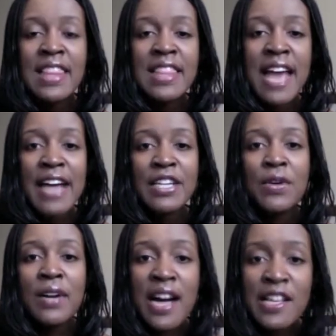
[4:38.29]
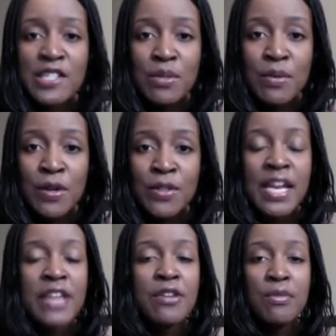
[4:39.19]
that your customers
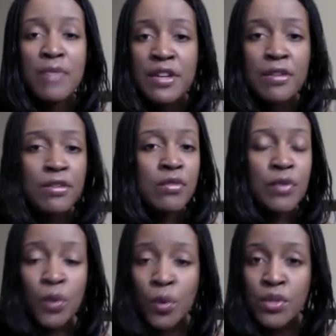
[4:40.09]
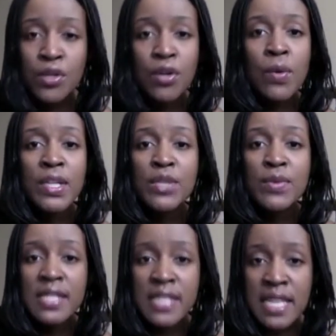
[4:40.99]
and your readers, viewers are going to
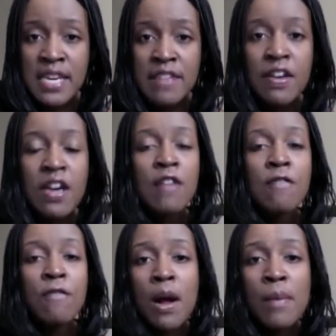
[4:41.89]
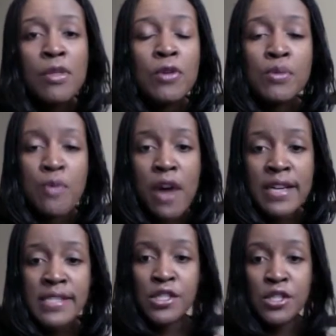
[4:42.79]
receive from those
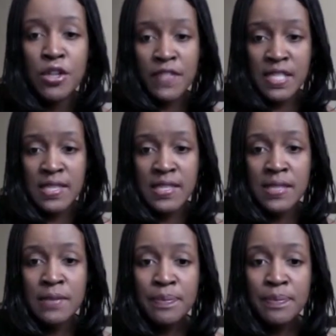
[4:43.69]
products and services.